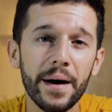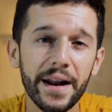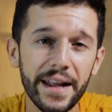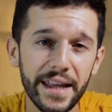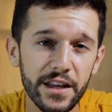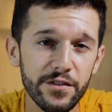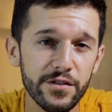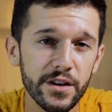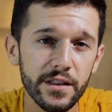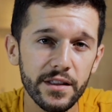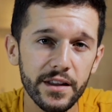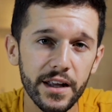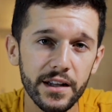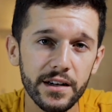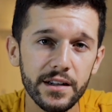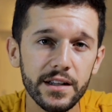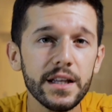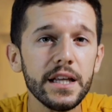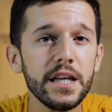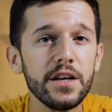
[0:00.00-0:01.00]
But even
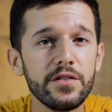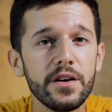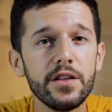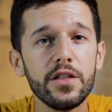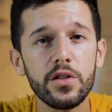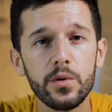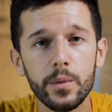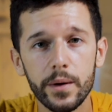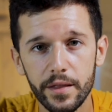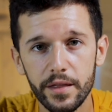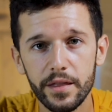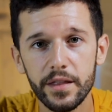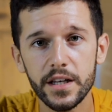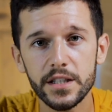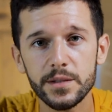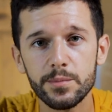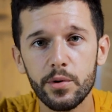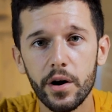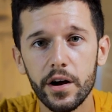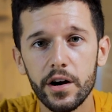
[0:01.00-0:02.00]
then, even doing
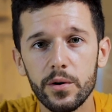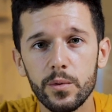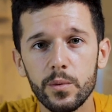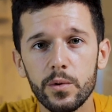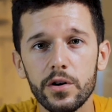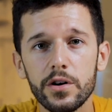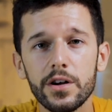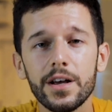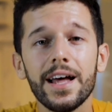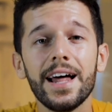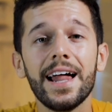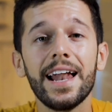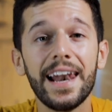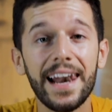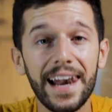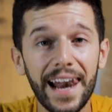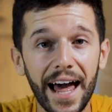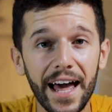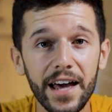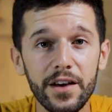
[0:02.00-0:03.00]
this prior work,
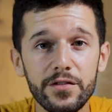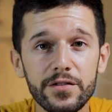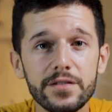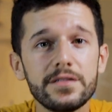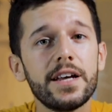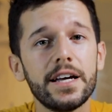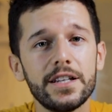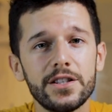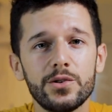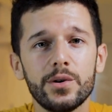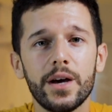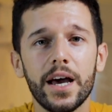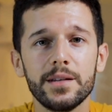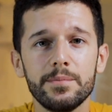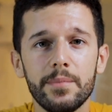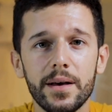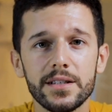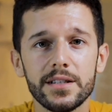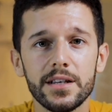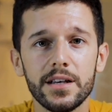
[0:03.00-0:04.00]
life tends to get
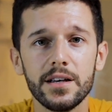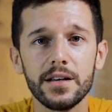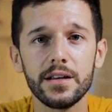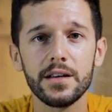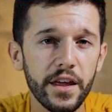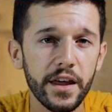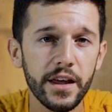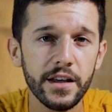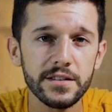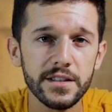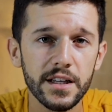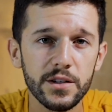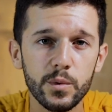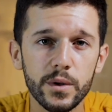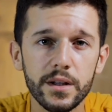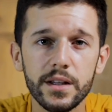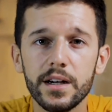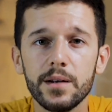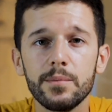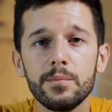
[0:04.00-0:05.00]
messy. Things that
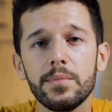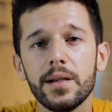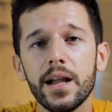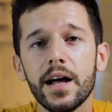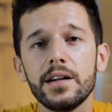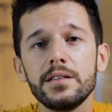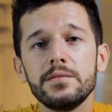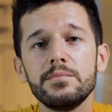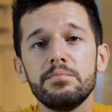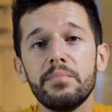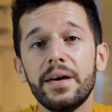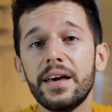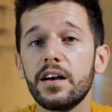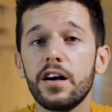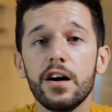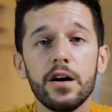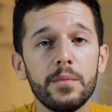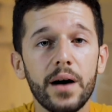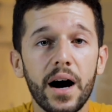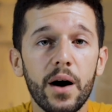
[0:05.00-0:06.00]
we didn't plan may
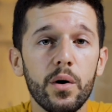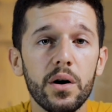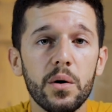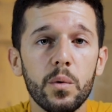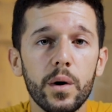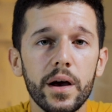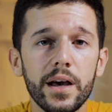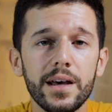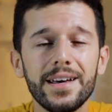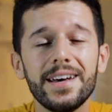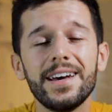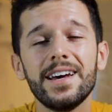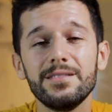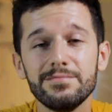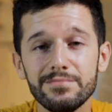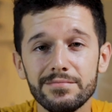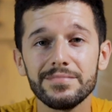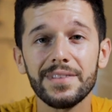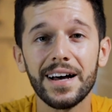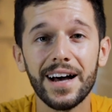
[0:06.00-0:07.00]
come our way,
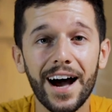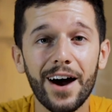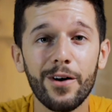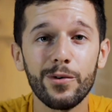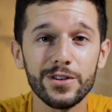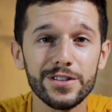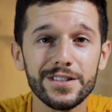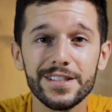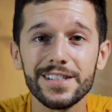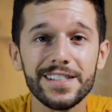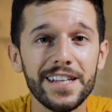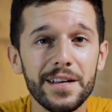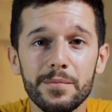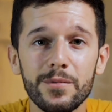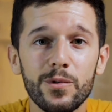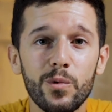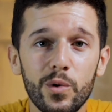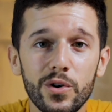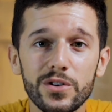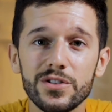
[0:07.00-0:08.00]
and our system
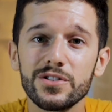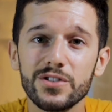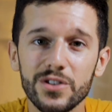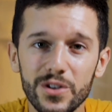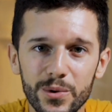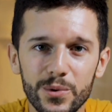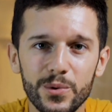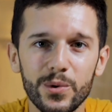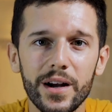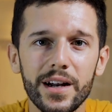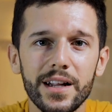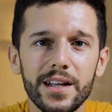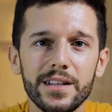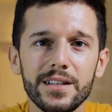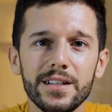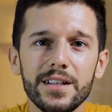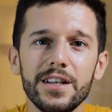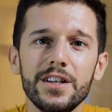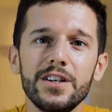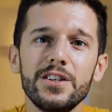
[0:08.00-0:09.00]
was not
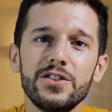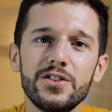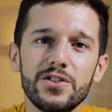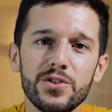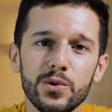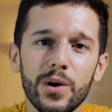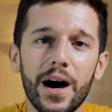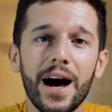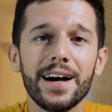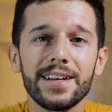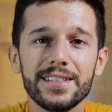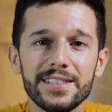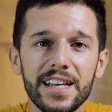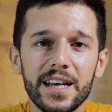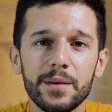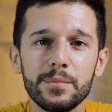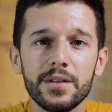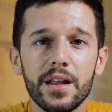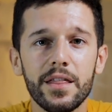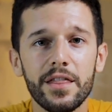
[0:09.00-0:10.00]
ready to
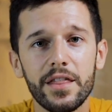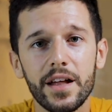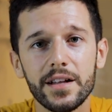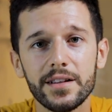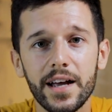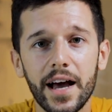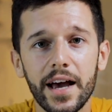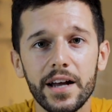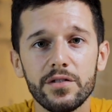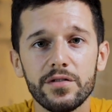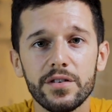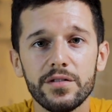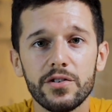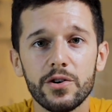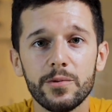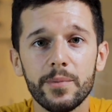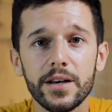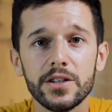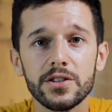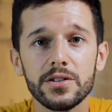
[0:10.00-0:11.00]
accept that kind of
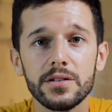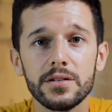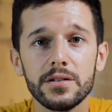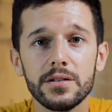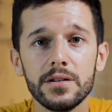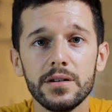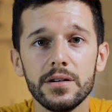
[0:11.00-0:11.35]
information.